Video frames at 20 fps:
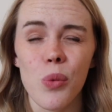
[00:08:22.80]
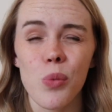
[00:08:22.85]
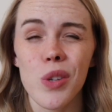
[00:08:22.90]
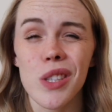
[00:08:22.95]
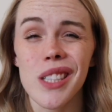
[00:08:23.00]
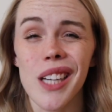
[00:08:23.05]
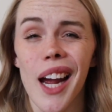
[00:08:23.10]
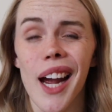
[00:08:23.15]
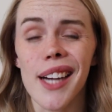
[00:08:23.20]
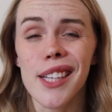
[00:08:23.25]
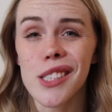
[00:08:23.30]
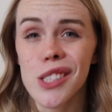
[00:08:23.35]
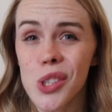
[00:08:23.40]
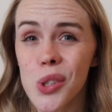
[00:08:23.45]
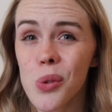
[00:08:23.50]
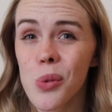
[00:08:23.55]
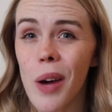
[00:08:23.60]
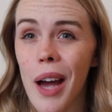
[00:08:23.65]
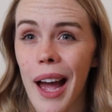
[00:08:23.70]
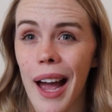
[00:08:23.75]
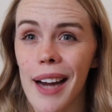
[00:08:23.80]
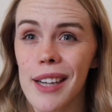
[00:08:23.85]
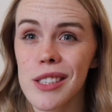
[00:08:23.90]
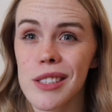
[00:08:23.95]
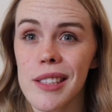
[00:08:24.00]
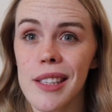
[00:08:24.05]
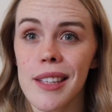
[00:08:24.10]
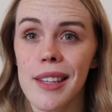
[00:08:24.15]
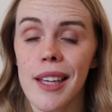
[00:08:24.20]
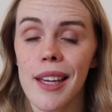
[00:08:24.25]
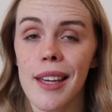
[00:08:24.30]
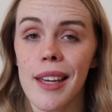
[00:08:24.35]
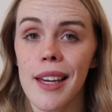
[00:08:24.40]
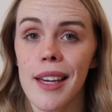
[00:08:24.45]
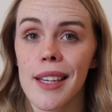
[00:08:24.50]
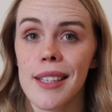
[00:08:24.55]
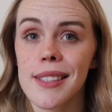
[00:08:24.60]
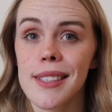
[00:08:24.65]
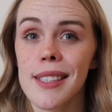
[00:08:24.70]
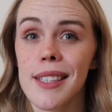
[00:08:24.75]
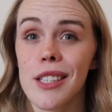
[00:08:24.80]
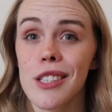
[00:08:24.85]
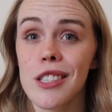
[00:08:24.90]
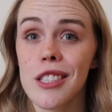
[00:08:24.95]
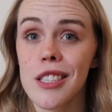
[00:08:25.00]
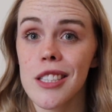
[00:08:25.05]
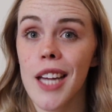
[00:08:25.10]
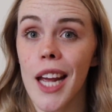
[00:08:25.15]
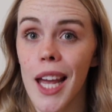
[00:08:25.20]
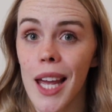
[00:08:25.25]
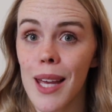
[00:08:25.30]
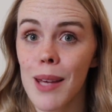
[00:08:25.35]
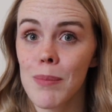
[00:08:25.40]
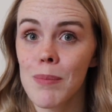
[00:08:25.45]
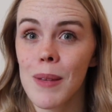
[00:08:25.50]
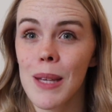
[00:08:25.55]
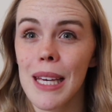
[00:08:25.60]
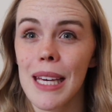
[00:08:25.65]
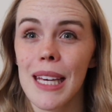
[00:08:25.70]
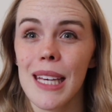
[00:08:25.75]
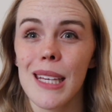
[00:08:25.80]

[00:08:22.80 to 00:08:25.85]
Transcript: which I do actually think is a shame